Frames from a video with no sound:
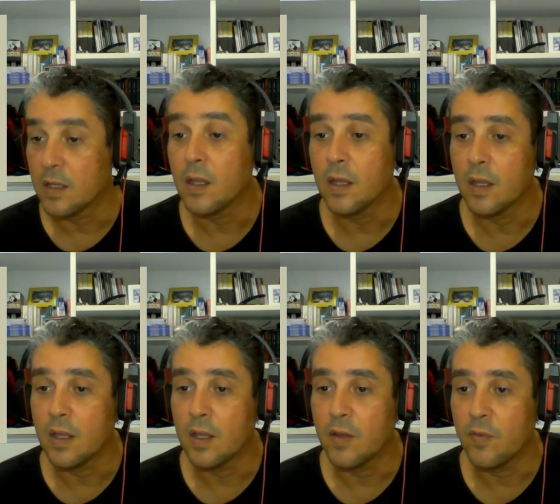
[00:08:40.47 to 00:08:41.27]

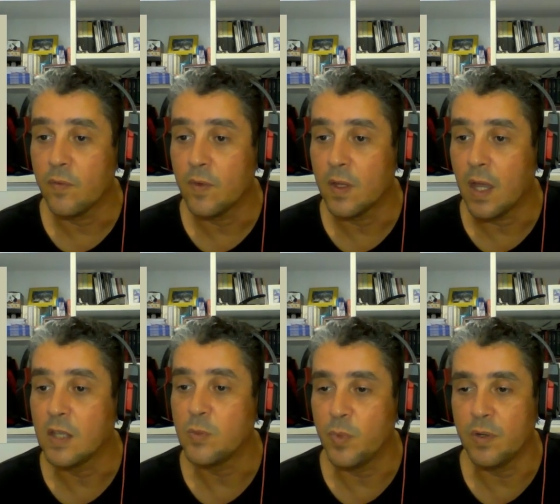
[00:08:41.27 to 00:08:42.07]
I
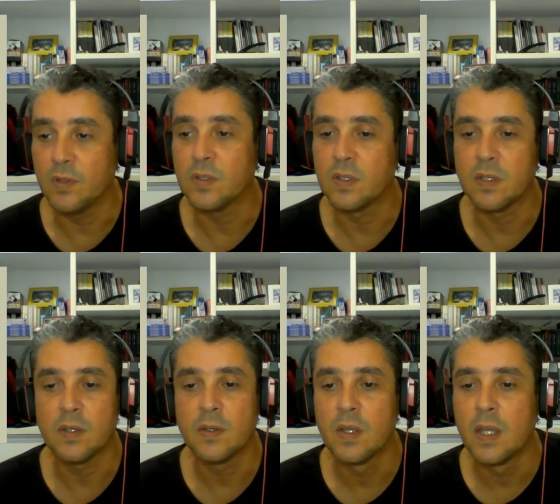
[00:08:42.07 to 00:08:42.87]
experienced.
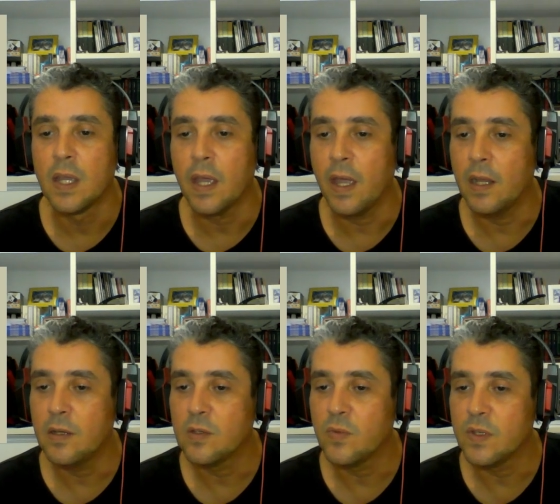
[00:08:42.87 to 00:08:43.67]

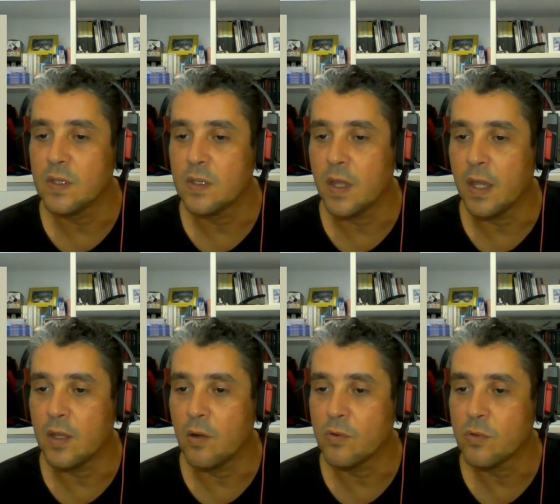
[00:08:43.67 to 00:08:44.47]
Eddie's visit had
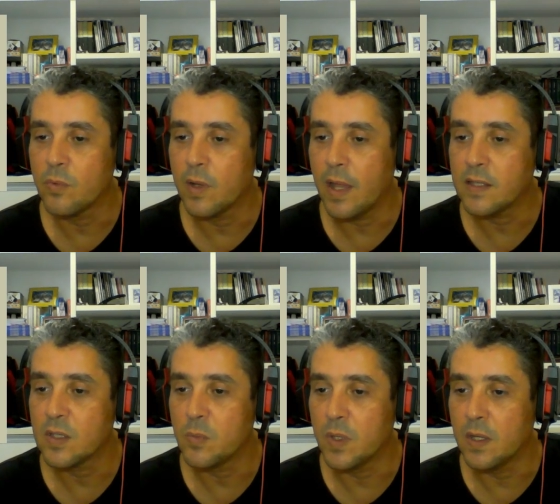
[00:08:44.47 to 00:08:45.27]
also
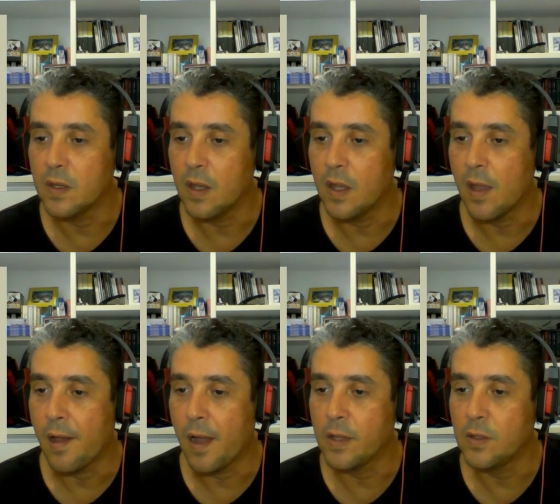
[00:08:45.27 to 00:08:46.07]
relaxed me.
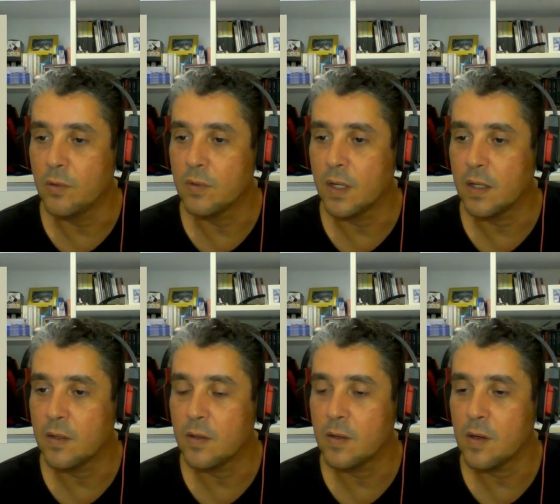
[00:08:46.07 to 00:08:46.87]
I knew that
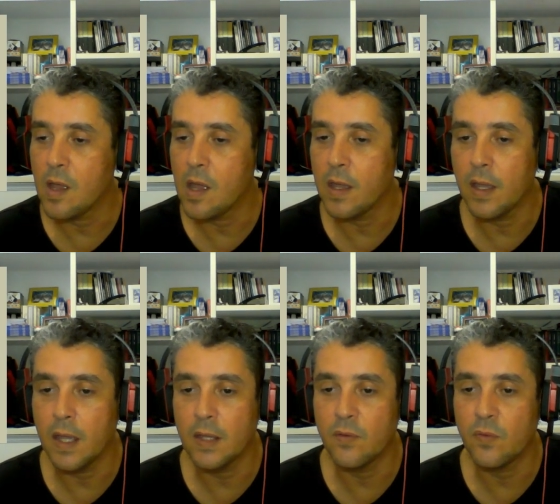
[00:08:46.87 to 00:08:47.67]
I
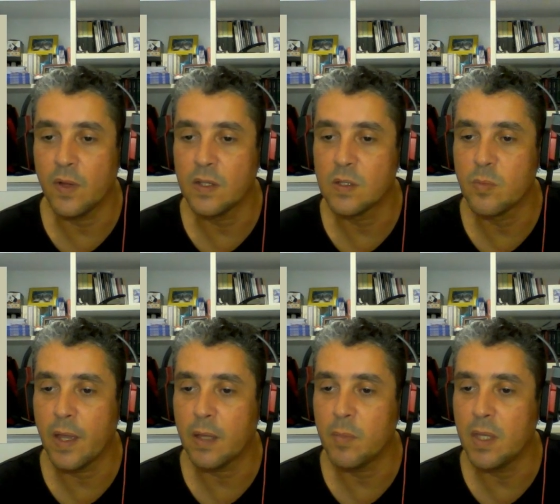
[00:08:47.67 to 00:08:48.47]
had friends
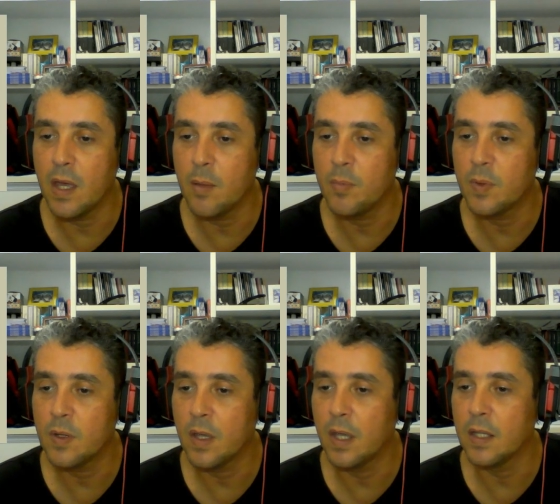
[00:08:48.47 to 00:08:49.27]
back me up,
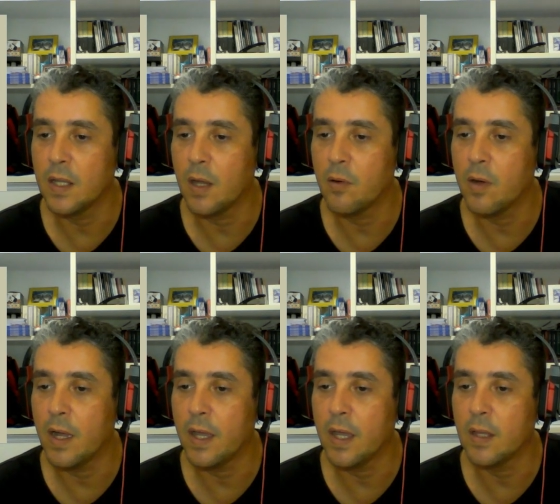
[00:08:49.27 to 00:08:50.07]
and now
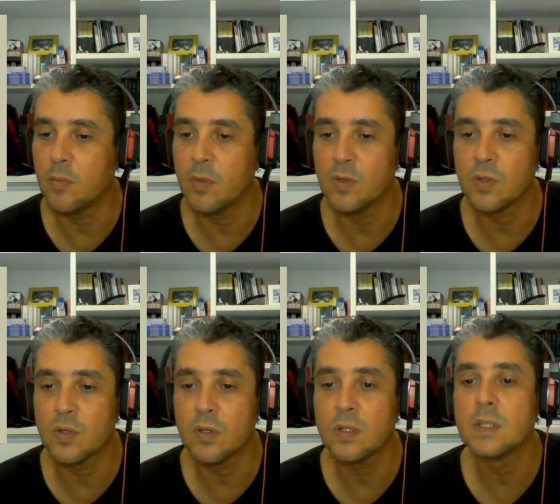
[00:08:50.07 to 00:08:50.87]
I had Mr.